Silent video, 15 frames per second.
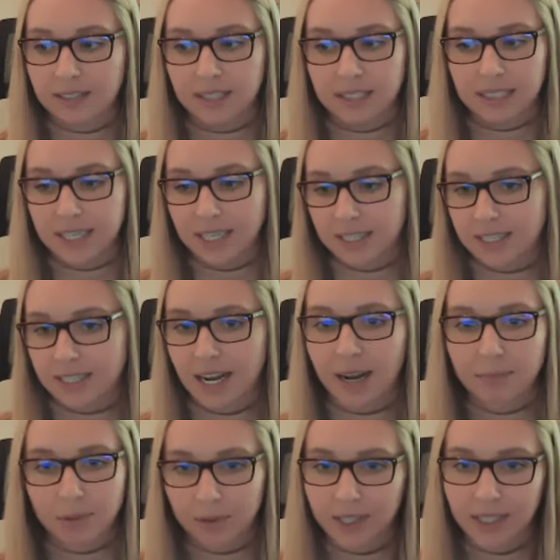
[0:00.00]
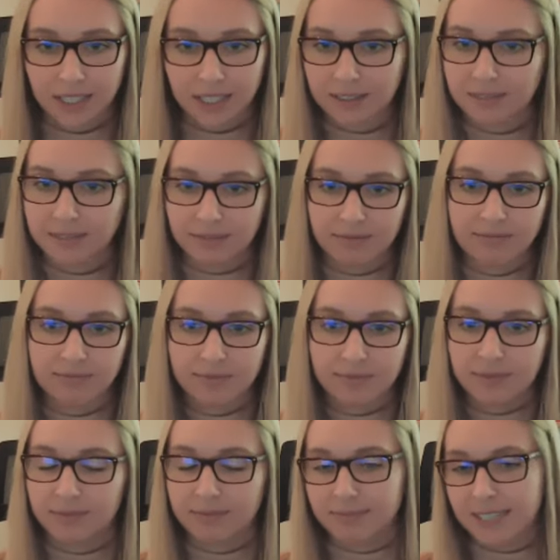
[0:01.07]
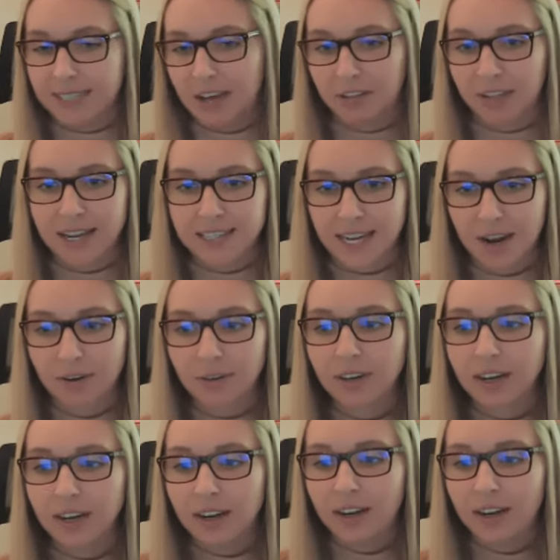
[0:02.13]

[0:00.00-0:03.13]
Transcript: it takes time to really nail that down.